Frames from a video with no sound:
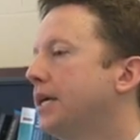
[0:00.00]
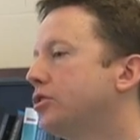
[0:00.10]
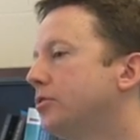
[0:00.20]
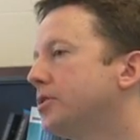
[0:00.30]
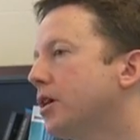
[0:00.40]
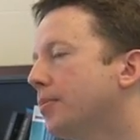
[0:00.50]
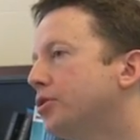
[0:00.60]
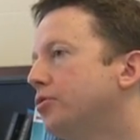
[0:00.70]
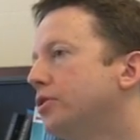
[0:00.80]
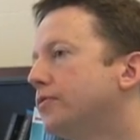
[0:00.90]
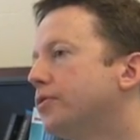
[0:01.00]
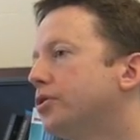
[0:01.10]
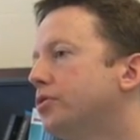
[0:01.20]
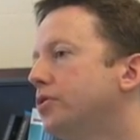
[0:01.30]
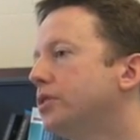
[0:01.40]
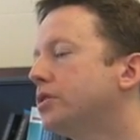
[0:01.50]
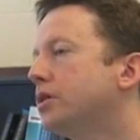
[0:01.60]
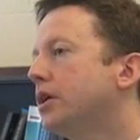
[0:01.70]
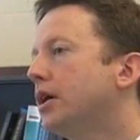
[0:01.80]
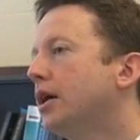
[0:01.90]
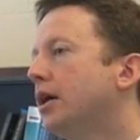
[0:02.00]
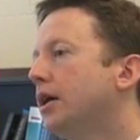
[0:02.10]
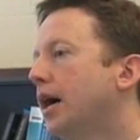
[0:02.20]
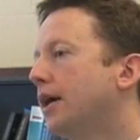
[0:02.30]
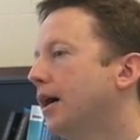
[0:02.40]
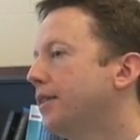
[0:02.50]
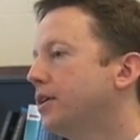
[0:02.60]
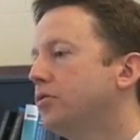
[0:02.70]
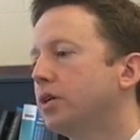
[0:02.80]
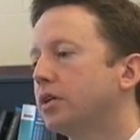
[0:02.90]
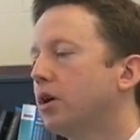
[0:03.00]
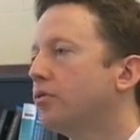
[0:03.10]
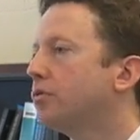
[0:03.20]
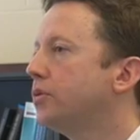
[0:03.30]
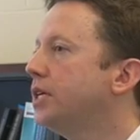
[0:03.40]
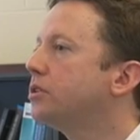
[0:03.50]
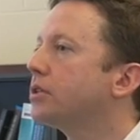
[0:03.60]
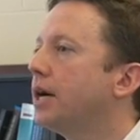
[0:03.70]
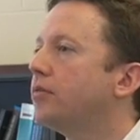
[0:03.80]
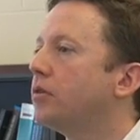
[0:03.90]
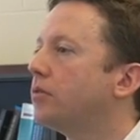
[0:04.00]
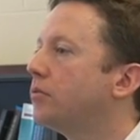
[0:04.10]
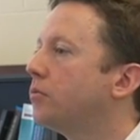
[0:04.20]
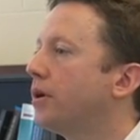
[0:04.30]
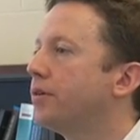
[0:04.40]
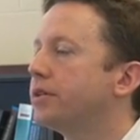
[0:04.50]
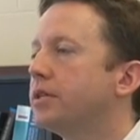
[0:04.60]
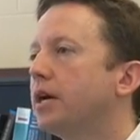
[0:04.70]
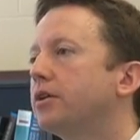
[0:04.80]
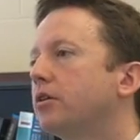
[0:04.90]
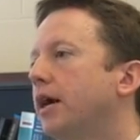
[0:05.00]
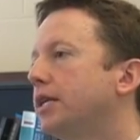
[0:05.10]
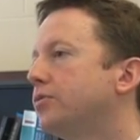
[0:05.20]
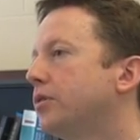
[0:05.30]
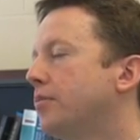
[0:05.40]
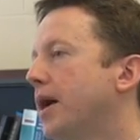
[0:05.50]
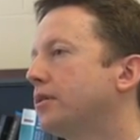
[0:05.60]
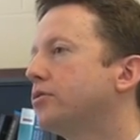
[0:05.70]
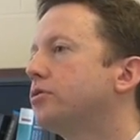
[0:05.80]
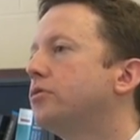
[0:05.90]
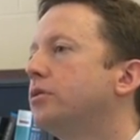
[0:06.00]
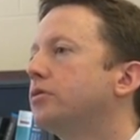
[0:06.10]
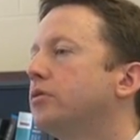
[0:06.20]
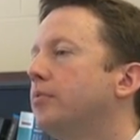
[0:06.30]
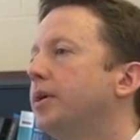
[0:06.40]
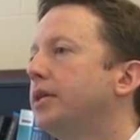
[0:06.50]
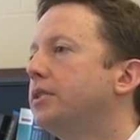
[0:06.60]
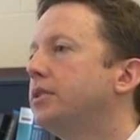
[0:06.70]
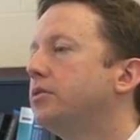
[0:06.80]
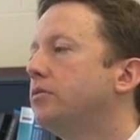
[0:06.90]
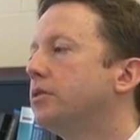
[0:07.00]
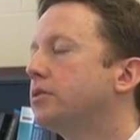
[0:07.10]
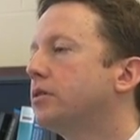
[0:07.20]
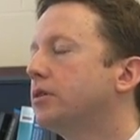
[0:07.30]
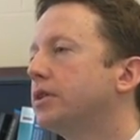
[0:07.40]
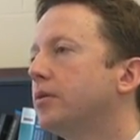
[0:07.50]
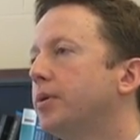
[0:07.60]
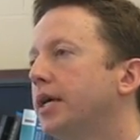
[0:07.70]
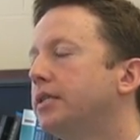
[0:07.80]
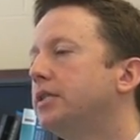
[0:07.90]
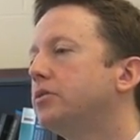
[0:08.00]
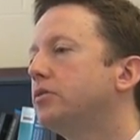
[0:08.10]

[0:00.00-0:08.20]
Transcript: In terms of the opportunities for students, I think you can go through each level, whether it's an undergraduate or a master's student or a PhD student. Certainly the PhD